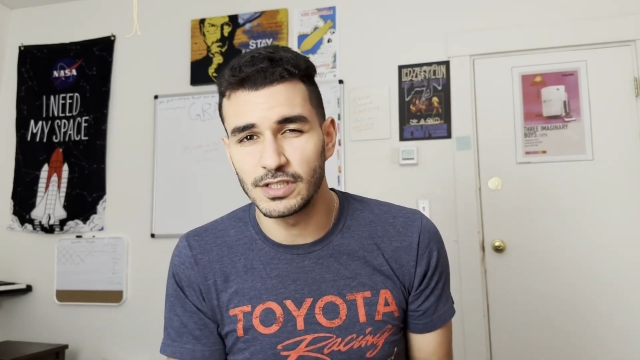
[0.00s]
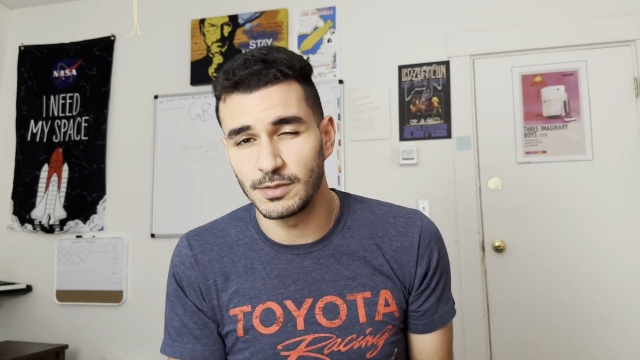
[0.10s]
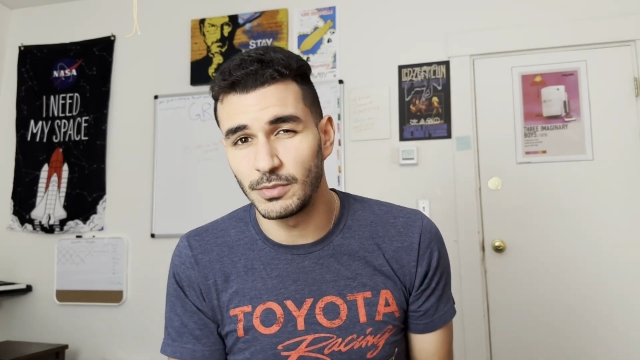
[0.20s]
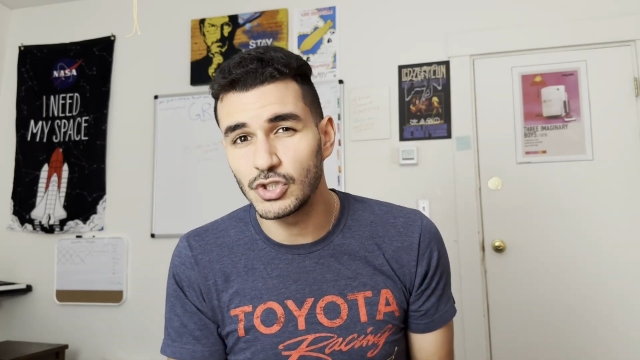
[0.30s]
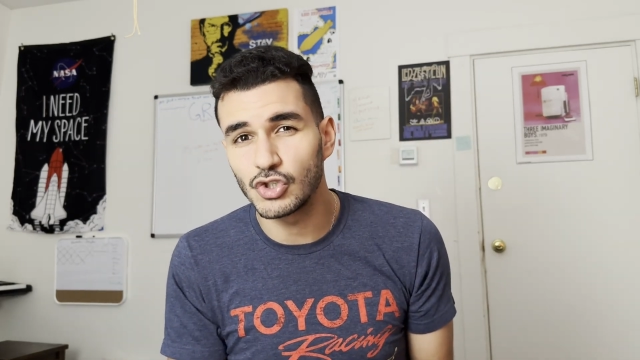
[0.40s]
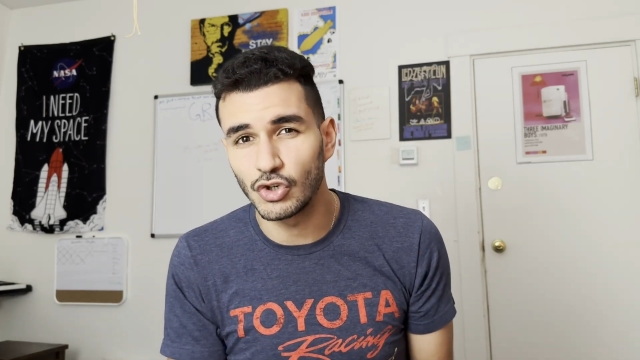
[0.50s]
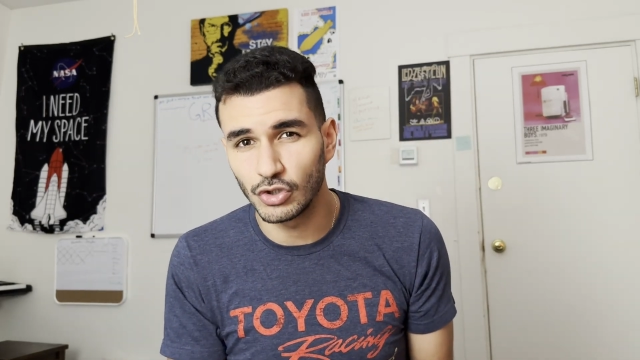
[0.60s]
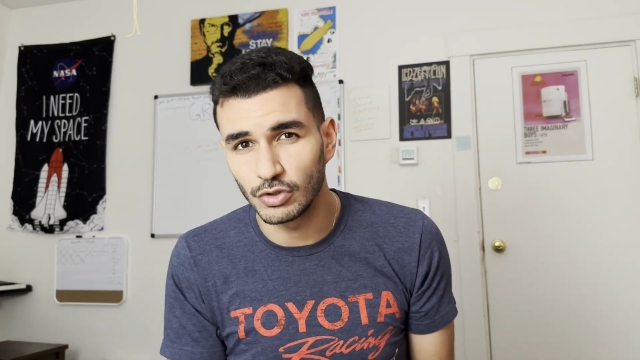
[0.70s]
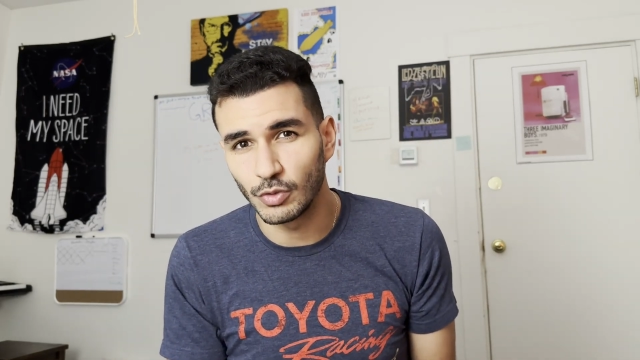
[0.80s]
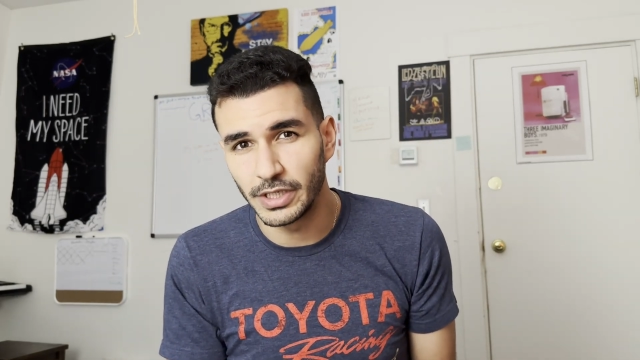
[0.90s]
in a much
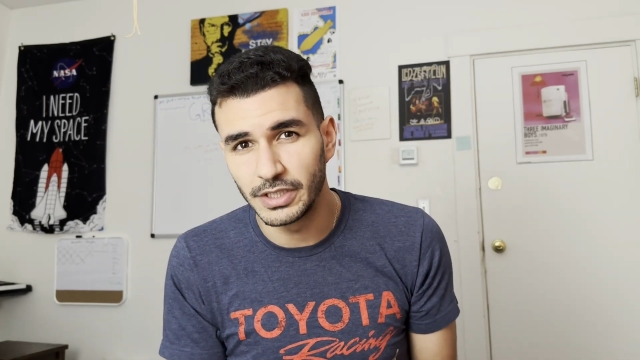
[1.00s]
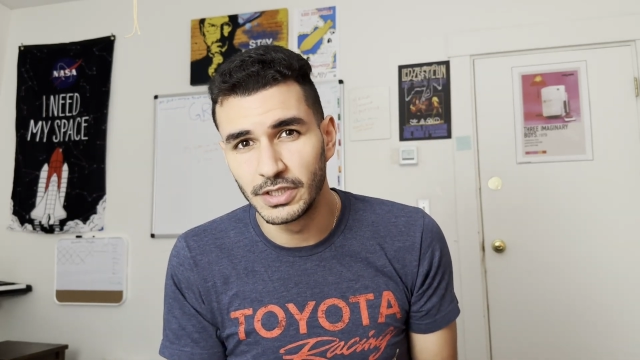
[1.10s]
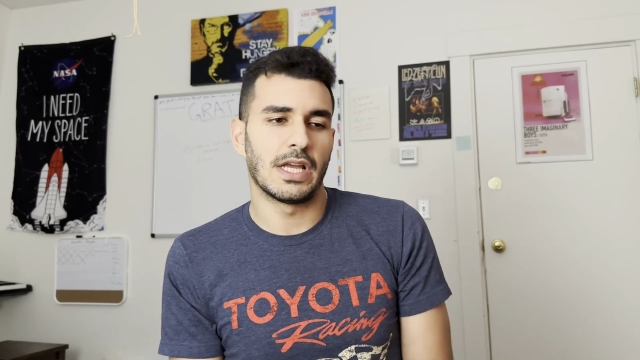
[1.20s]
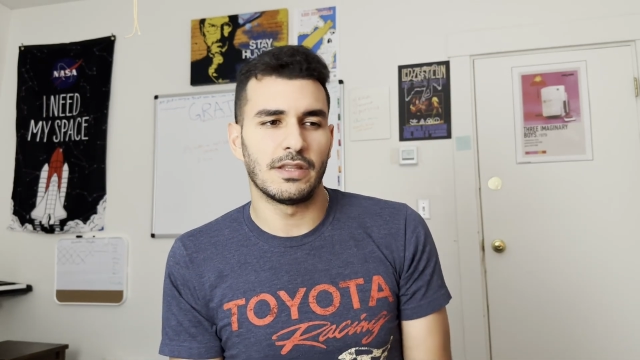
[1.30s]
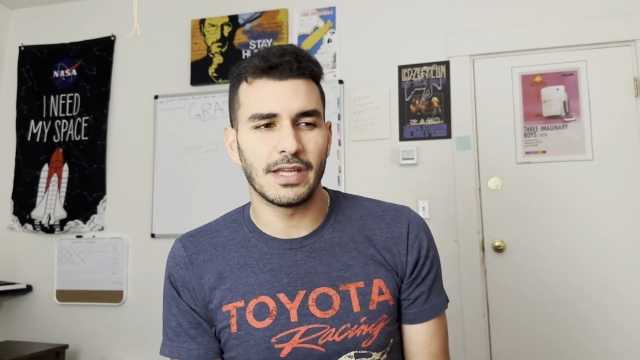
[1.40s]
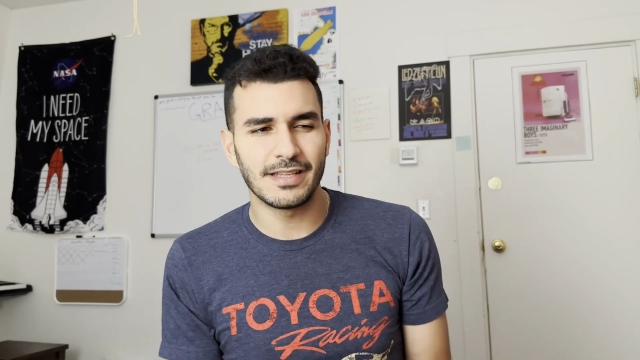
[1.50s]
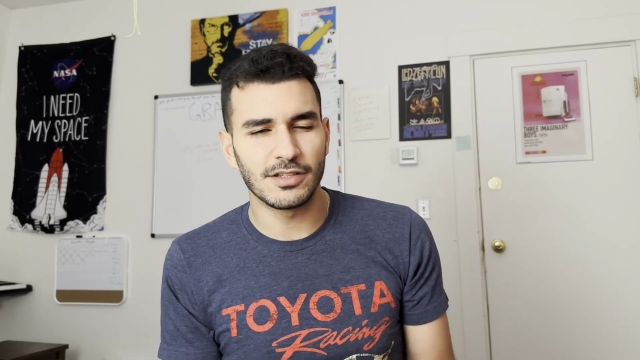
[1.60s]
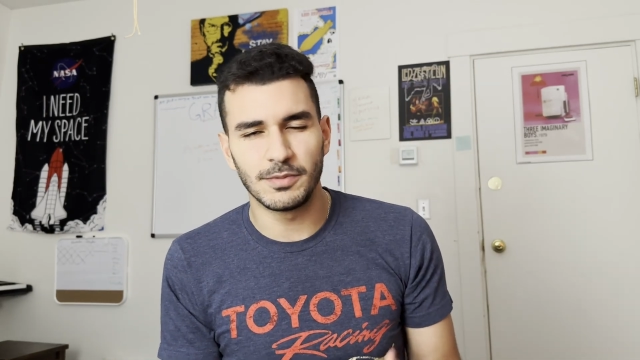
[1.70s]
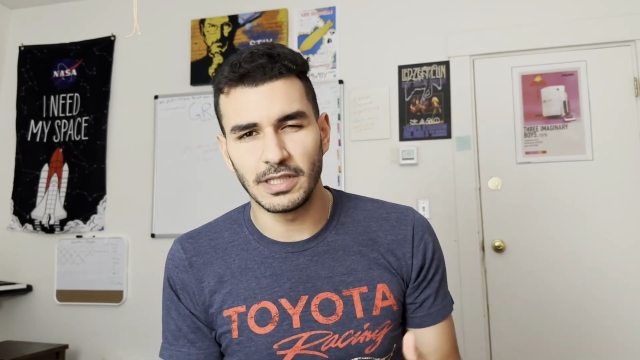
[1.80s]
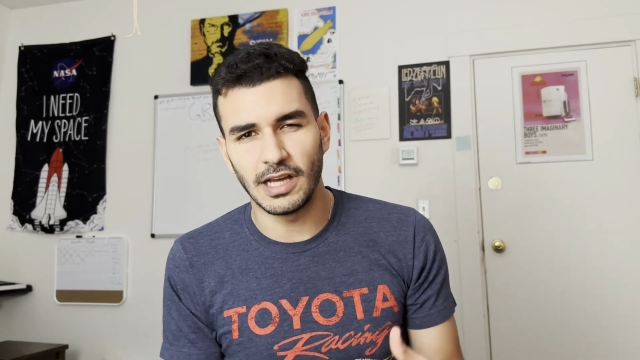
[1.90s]
stronger way. And they tend to
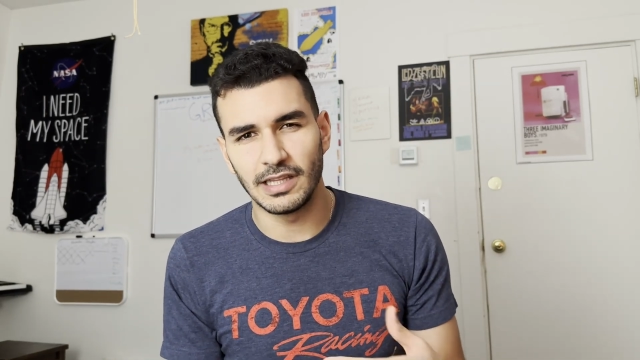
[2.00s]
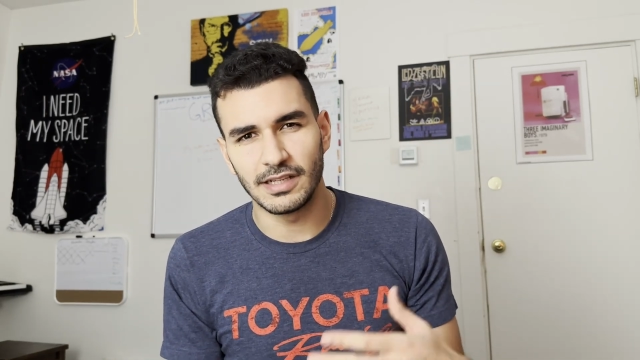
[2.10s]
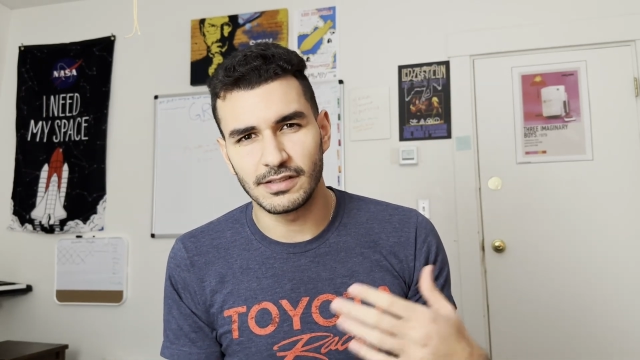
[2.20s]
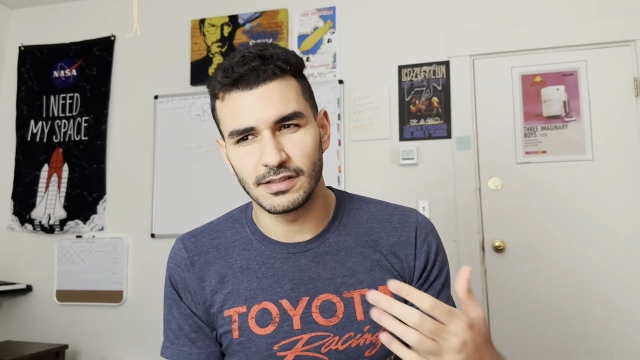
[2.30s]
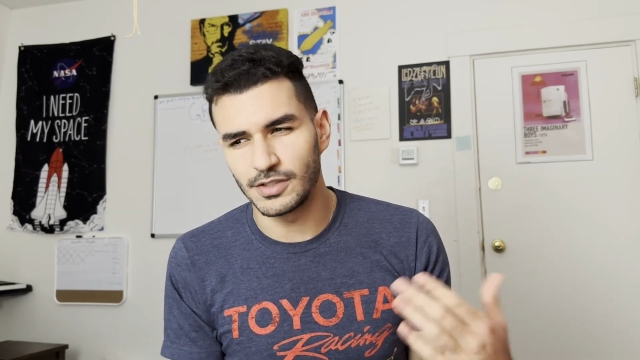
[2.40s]
be a lot less